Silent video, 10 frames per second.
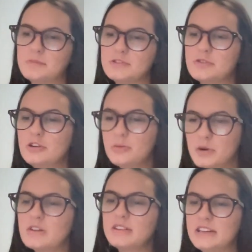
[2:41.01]
So you
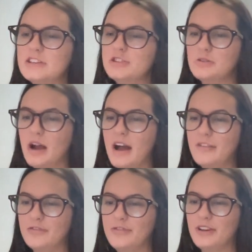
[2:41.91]
will need to
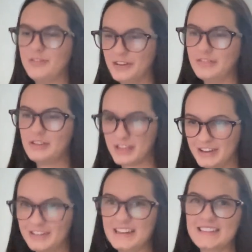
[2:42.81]
have a favorite
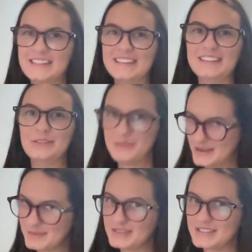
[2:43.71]
theorist, and you'll be
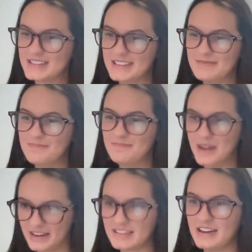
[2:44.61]
able to
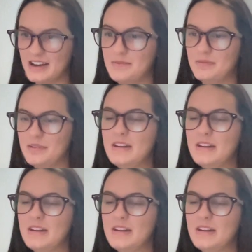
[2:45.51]
back that up.